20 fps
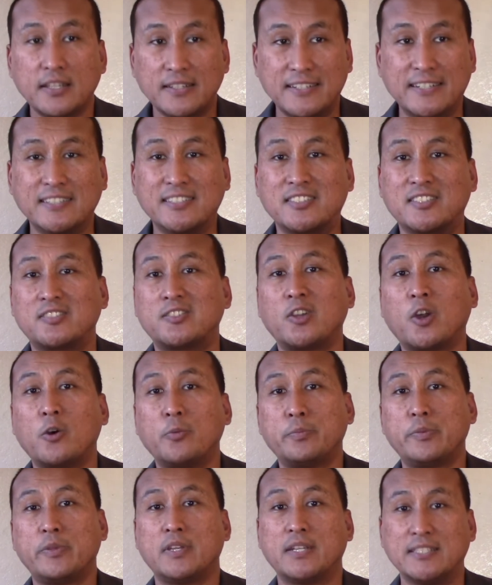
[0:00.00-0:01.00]

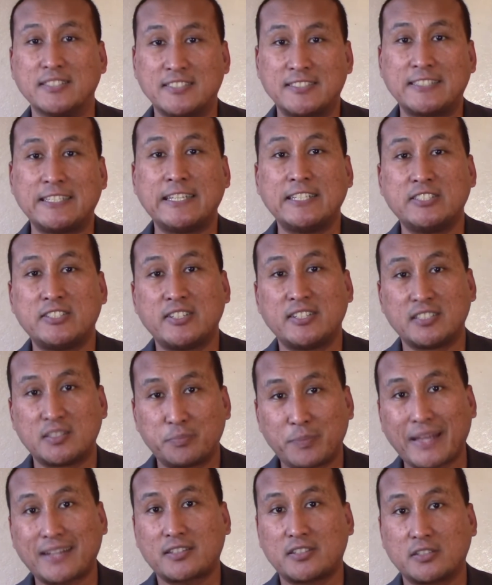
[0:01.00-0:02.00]
dystopian C G
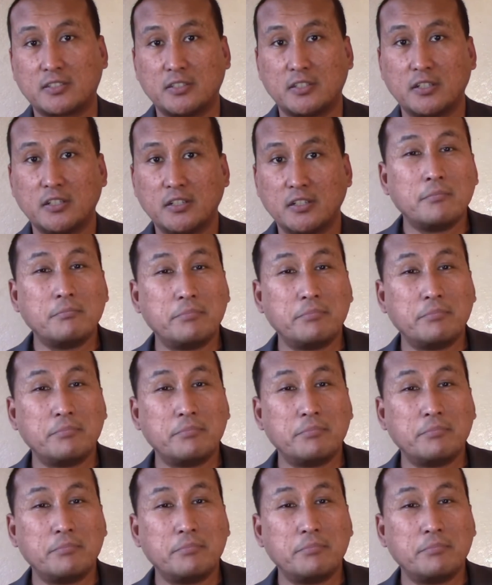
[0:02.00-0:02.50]
spectacle.